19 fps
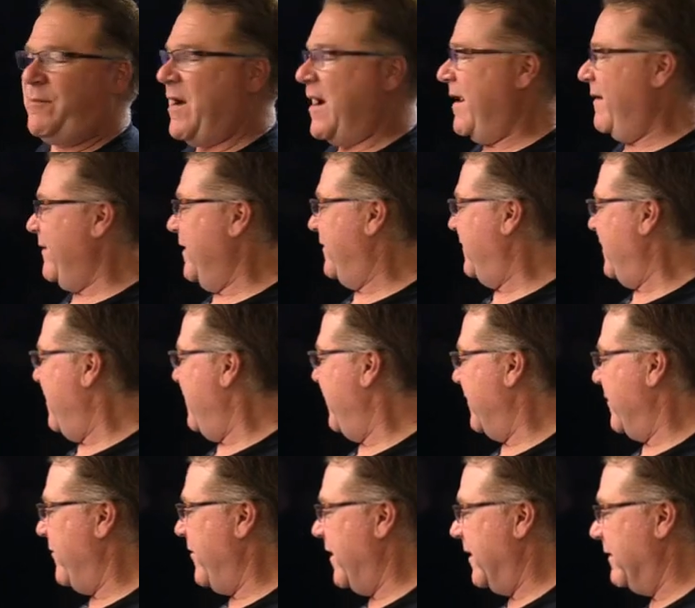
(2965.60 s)
the pilots
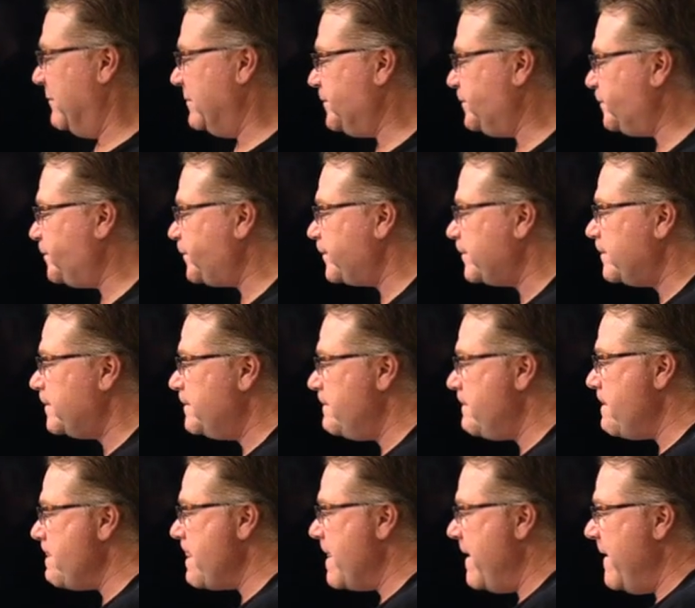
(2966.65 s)
out or what?
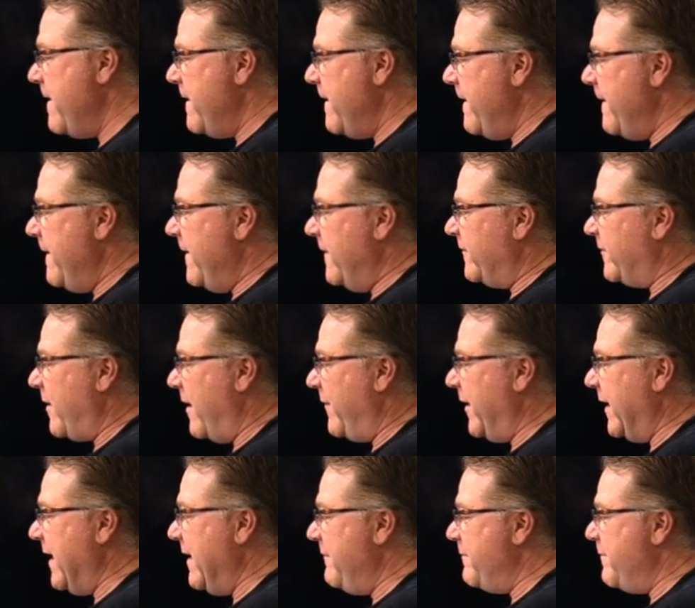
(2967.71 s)
So
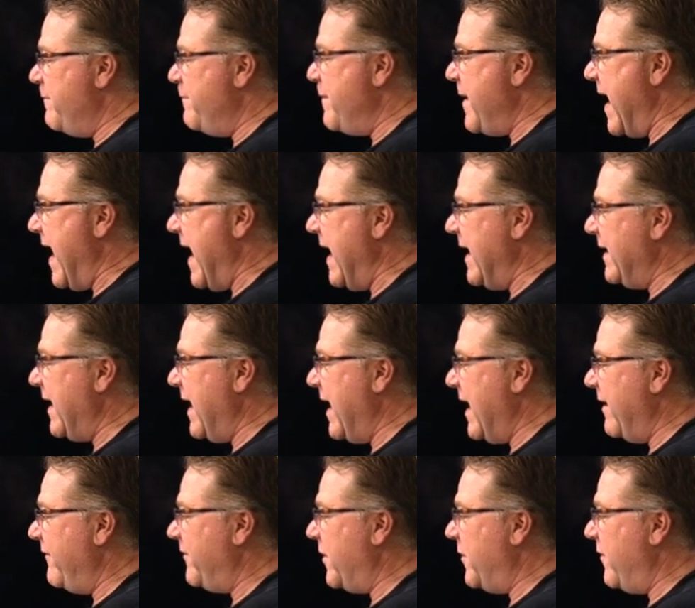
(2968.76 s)
money, Matt,
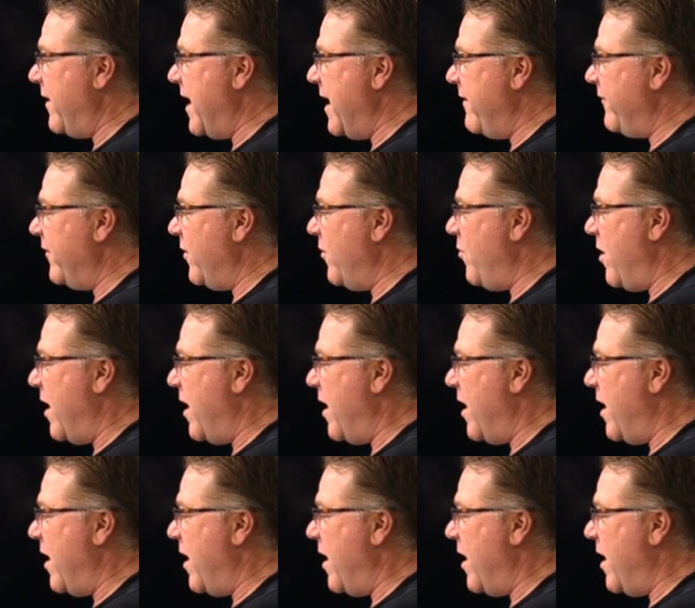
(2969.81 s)
have you ever